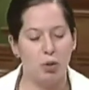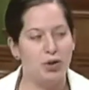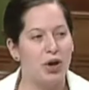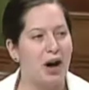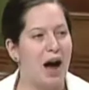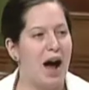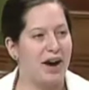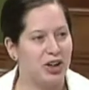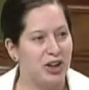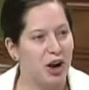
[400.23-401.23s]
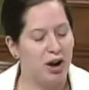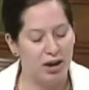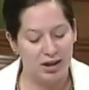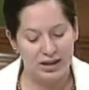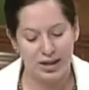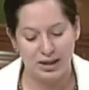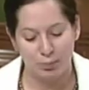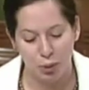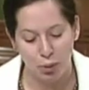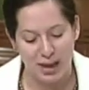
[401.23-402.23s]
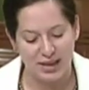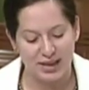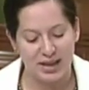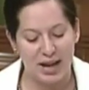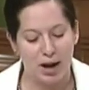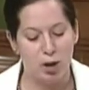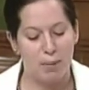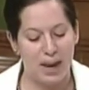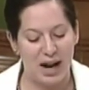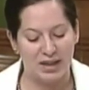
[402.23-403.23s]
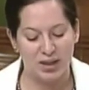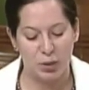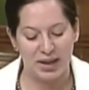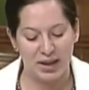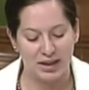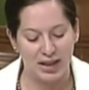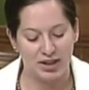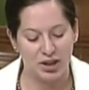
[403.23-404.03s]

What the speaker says: I also want to point out that